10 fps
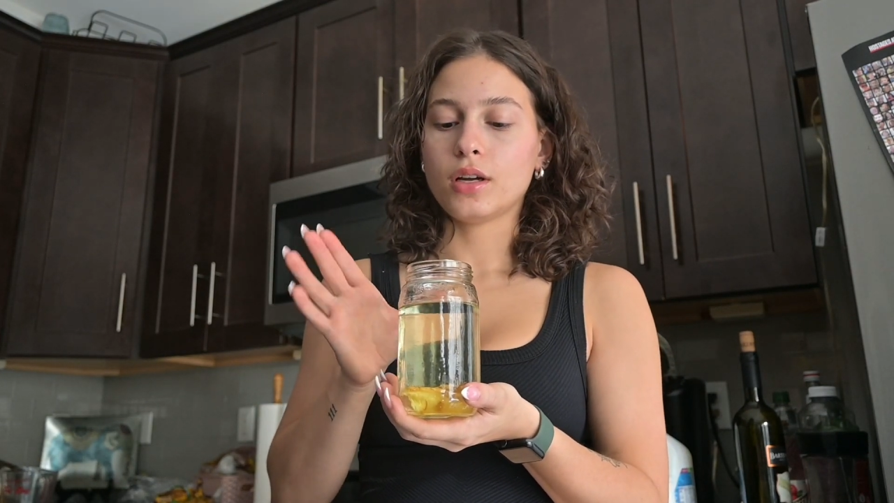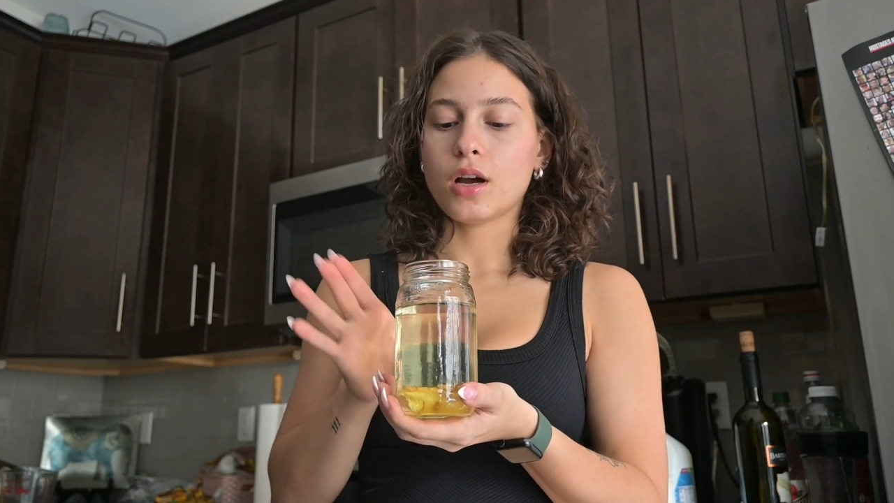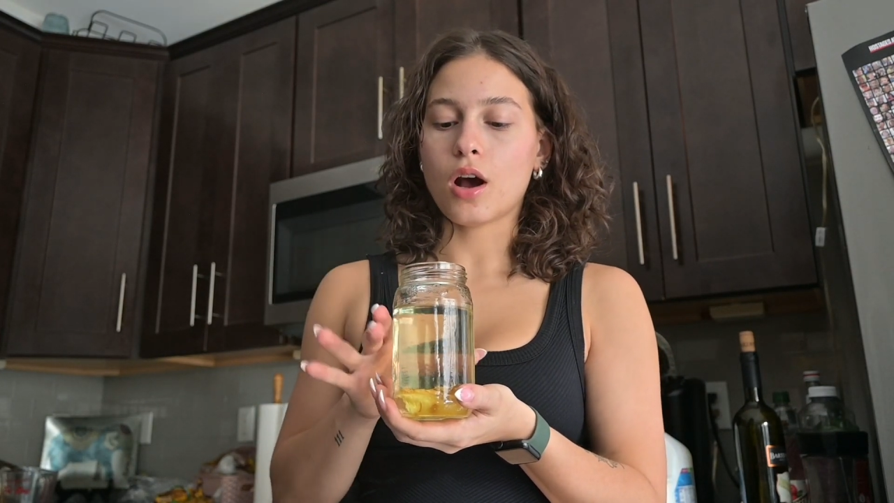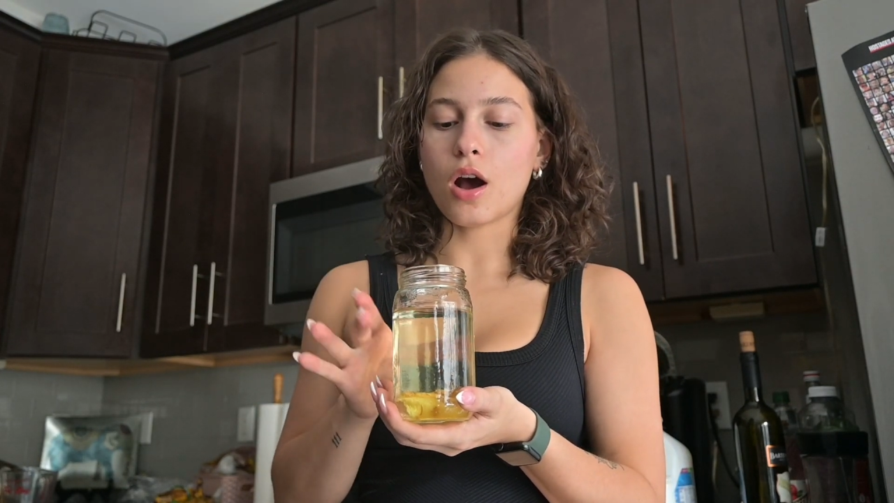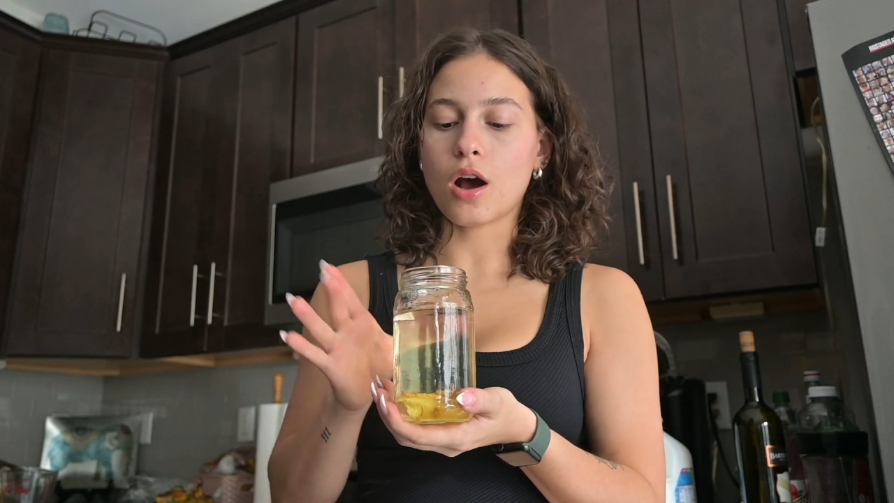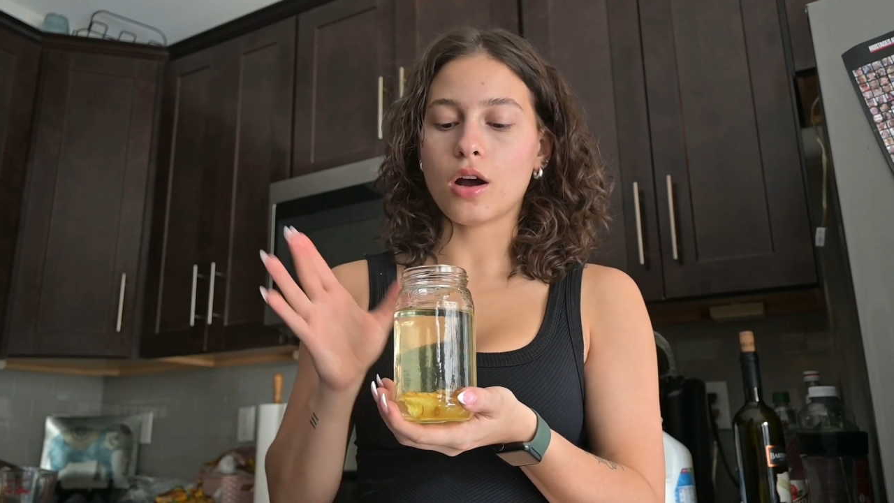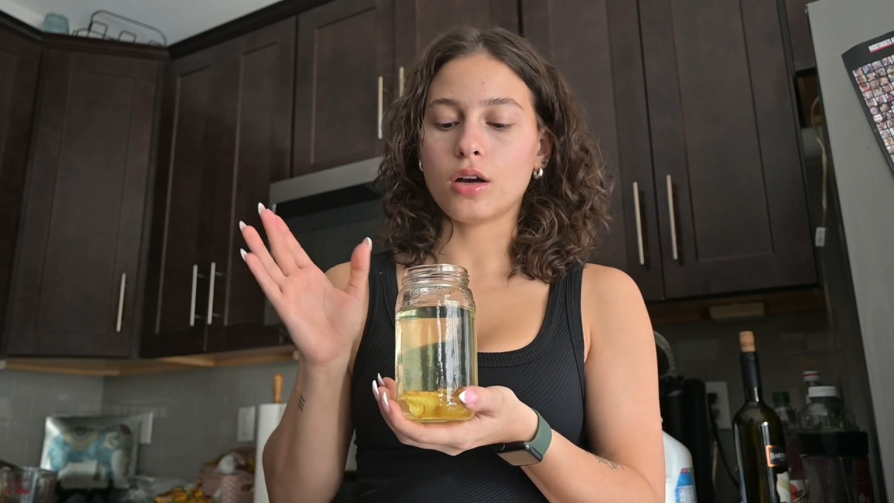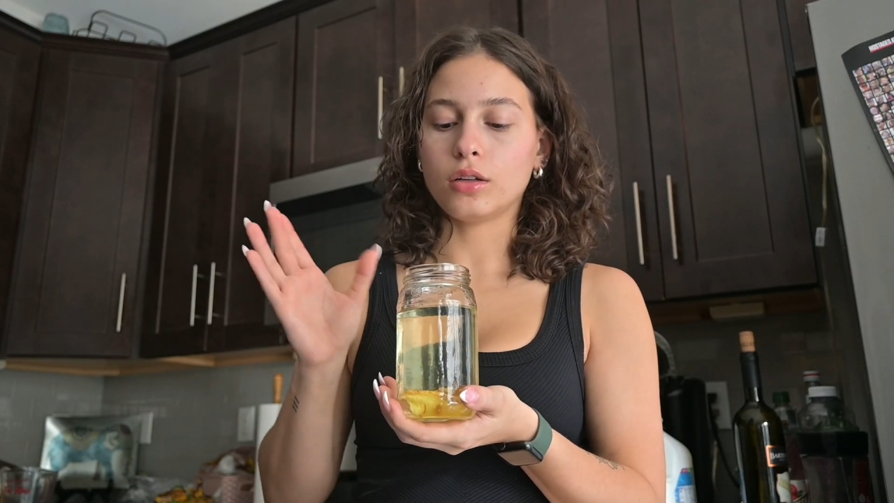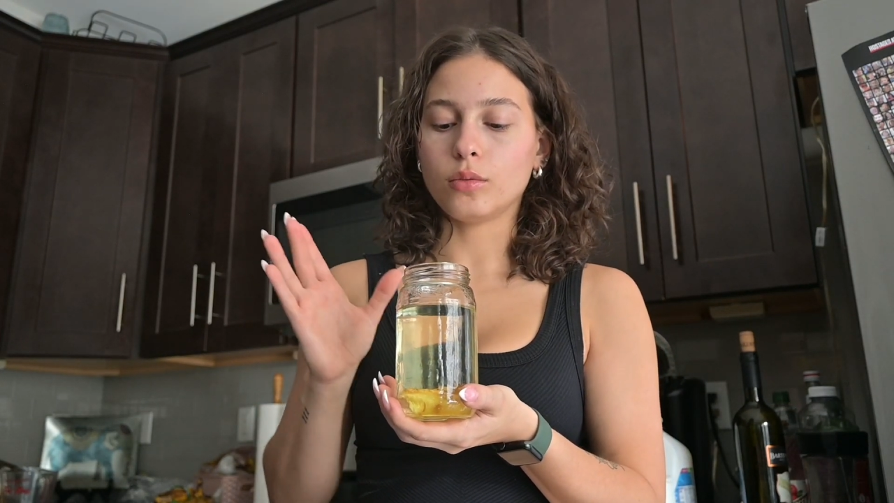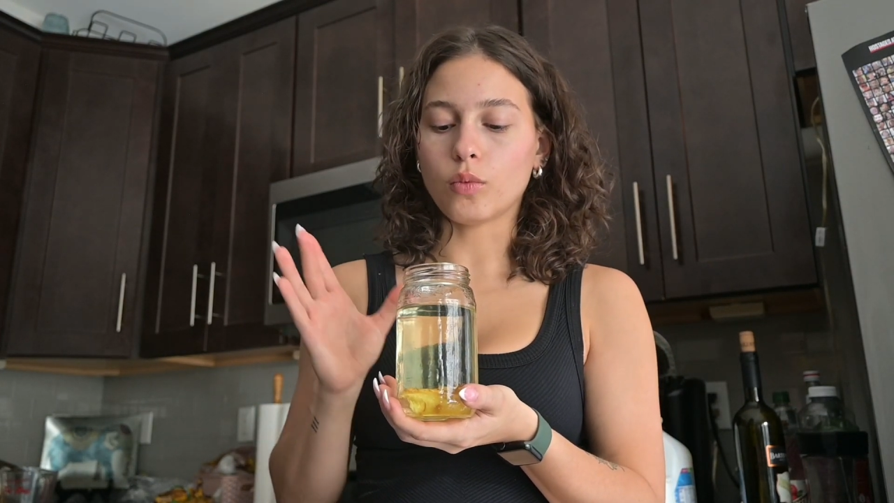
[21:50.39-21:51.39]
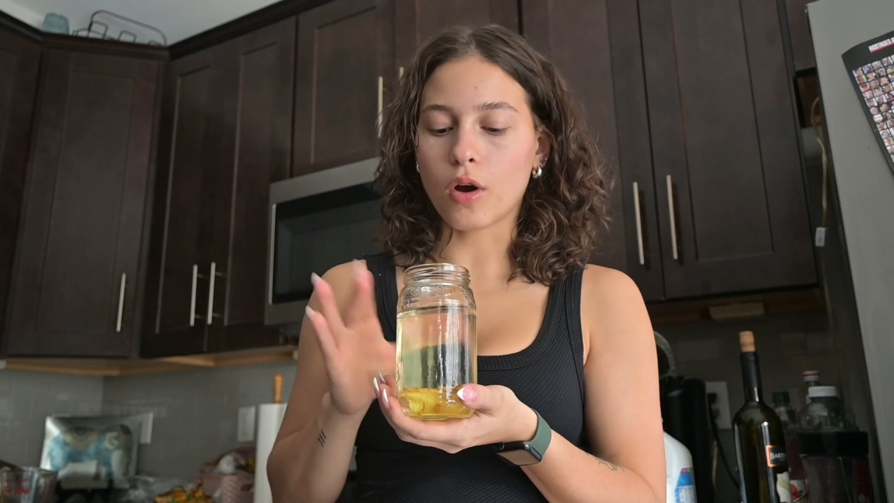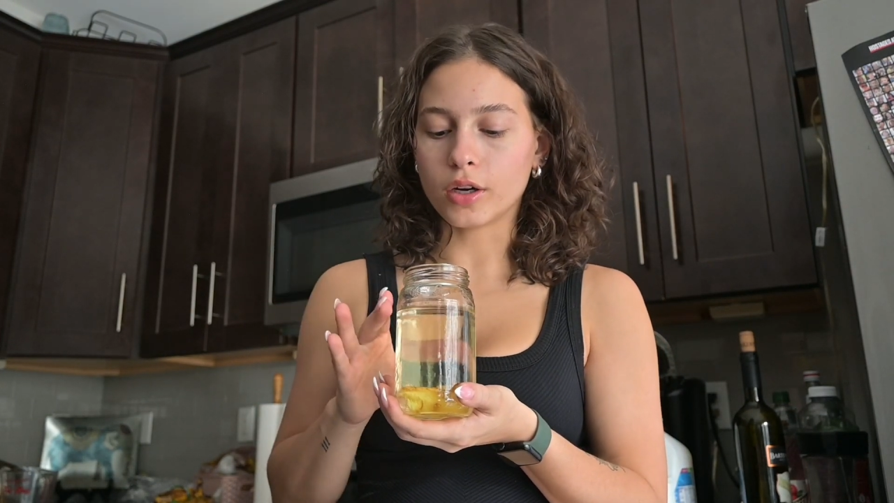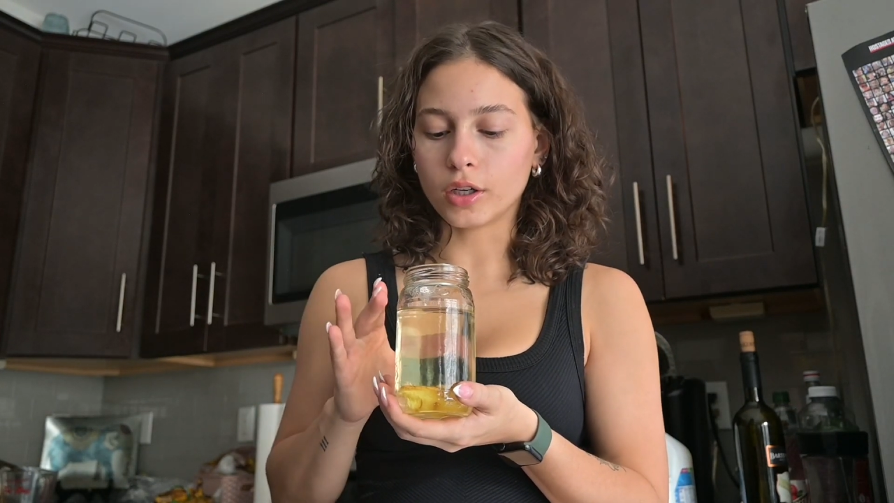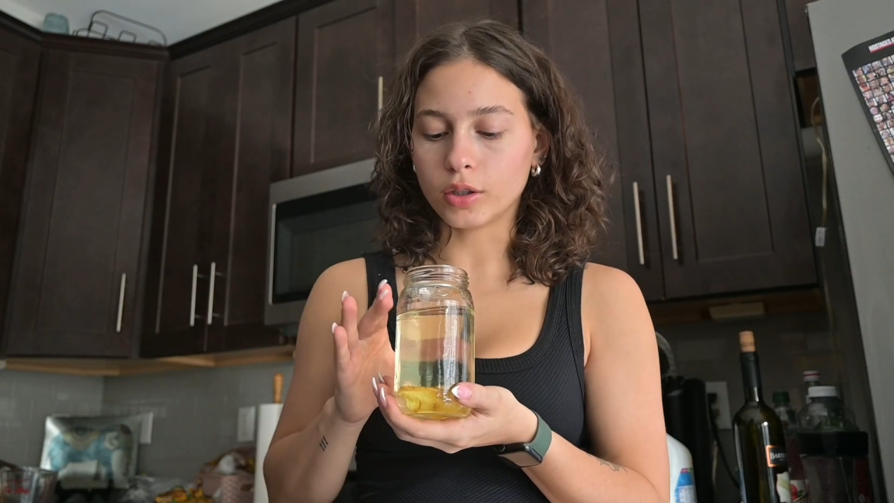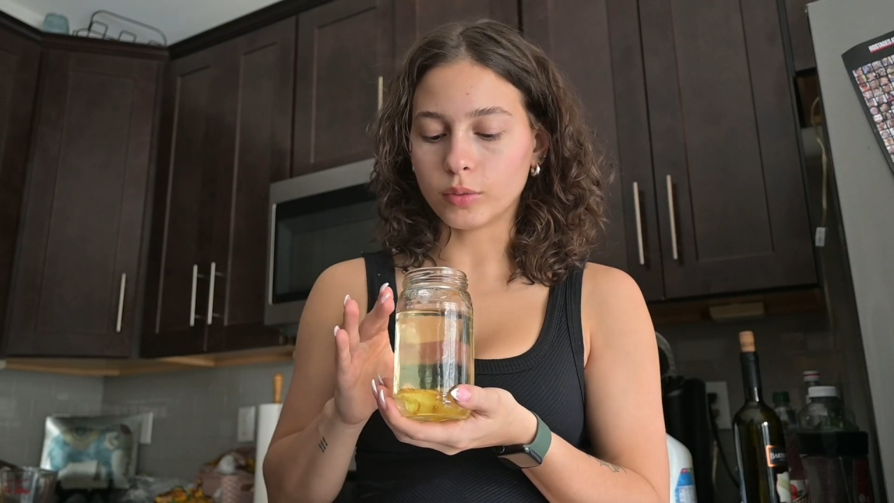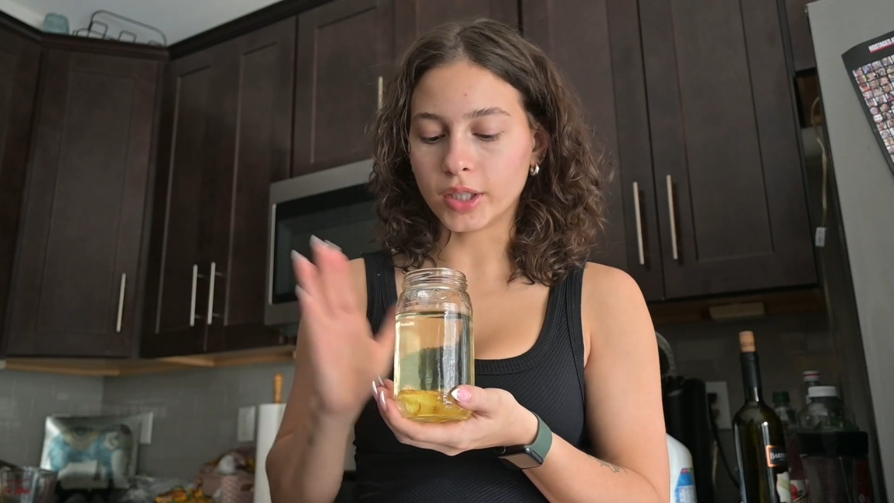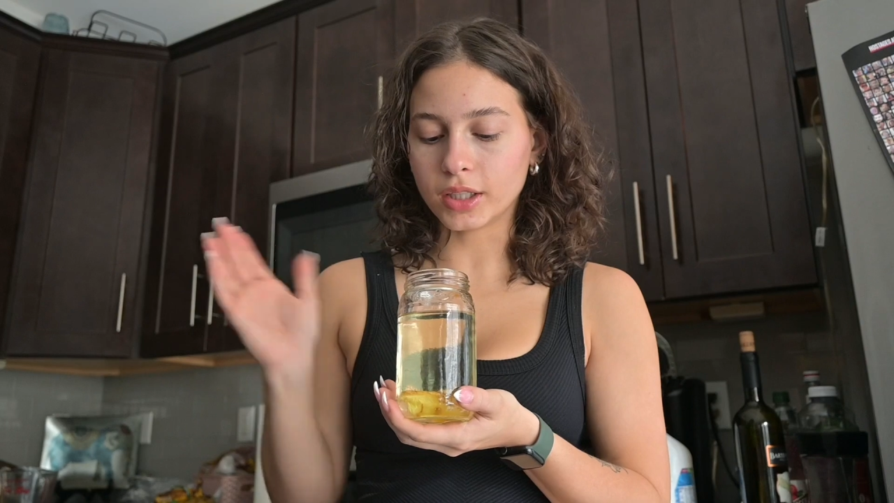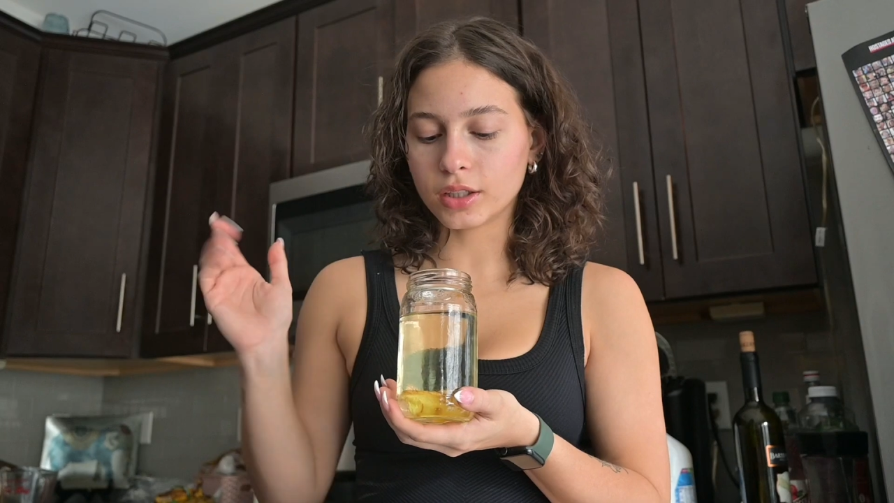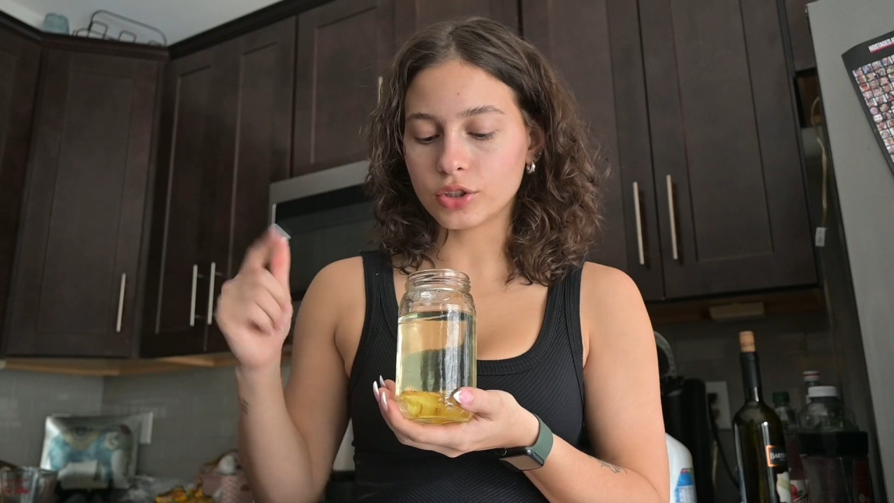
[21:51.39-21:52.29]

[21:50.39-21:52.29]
hot water with